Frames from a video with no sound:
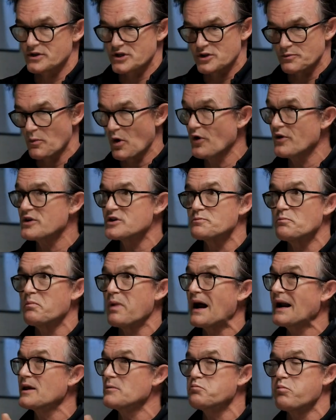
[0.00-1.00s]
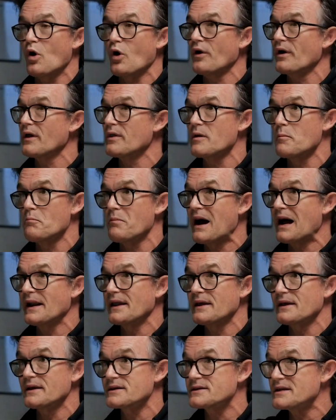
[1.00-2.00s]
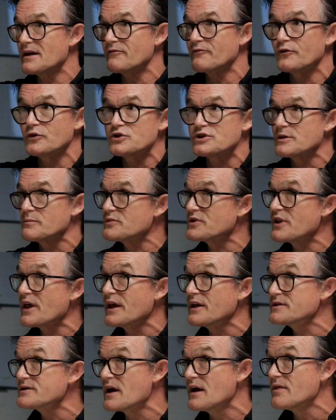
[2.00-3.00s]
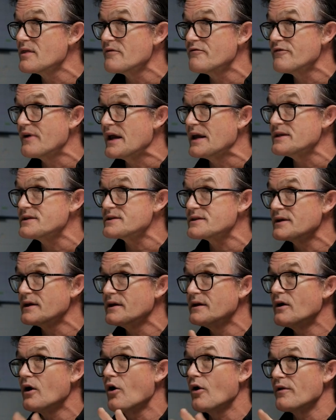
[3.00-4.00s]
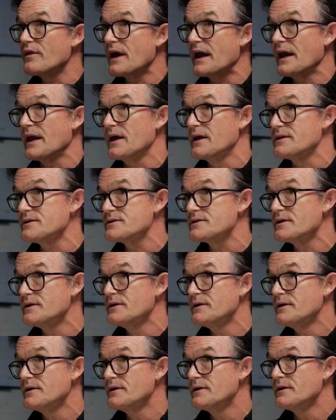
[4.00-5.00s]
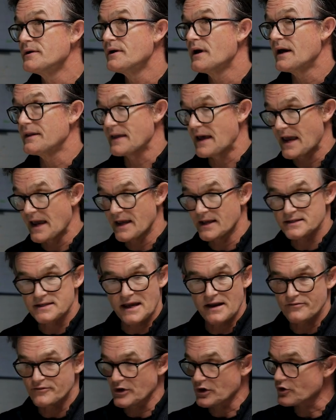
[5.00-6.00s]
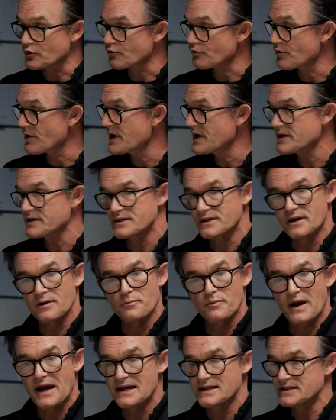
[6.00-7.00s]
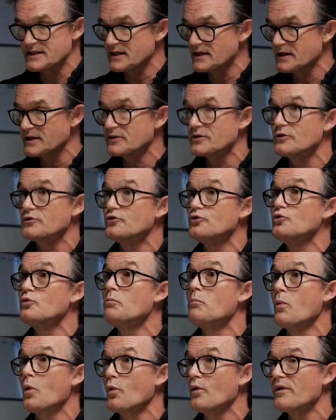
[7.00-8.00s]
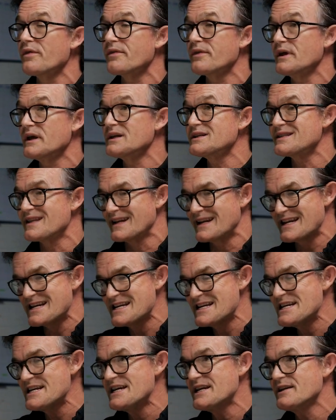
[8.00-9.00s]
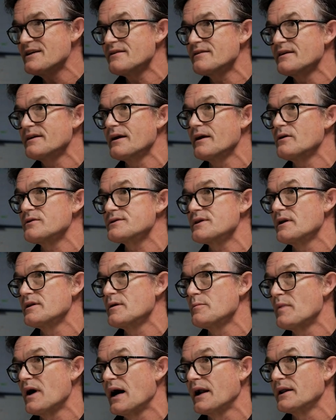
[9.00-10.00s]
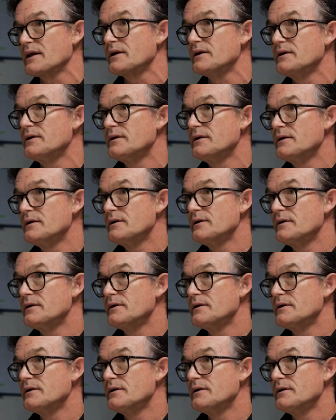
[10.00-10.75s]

the smartest body part on the body except for some things on the face, are the hands. And the hands have the greatest capacity to do more things than anything else on the body. Mm.